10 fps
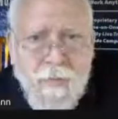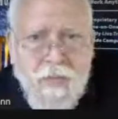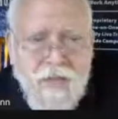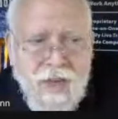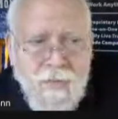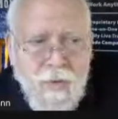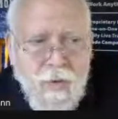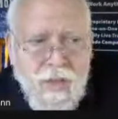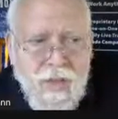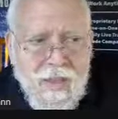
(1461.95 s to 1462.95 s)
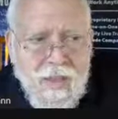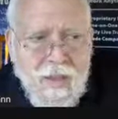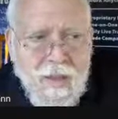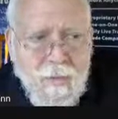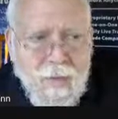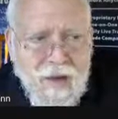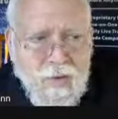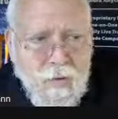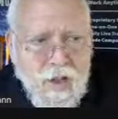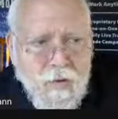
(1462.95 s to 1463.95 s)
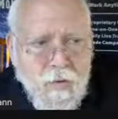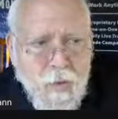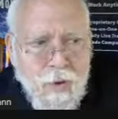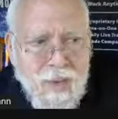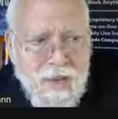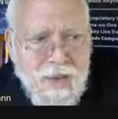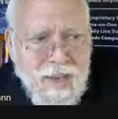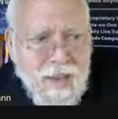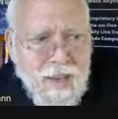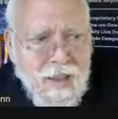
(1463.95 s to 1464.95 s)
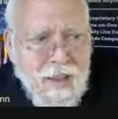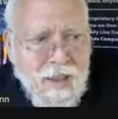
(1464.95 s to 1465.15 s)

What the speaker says: It's got to be within minus 100 or within 10.